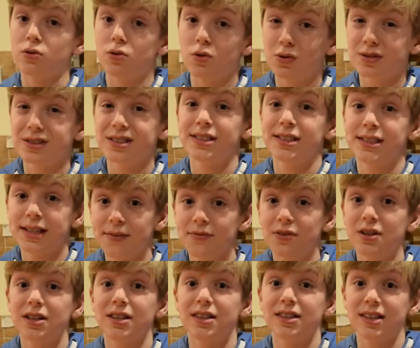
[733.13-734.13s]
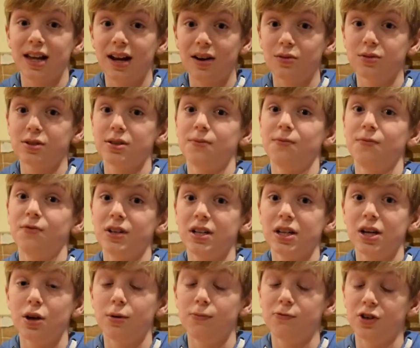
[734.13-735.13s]
got 7,000
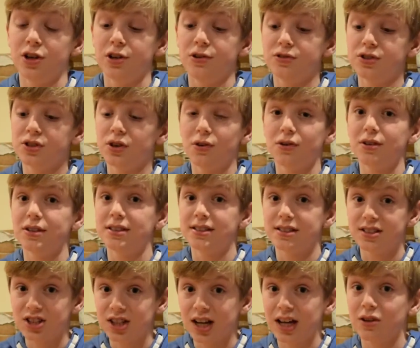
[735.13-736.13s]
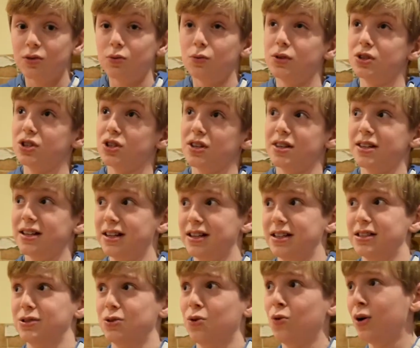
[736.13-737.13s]
video views on his channel, which I think
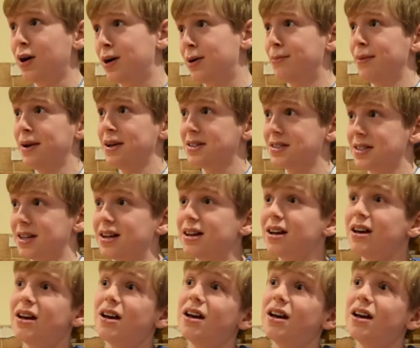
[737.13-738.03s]
is quite amazing.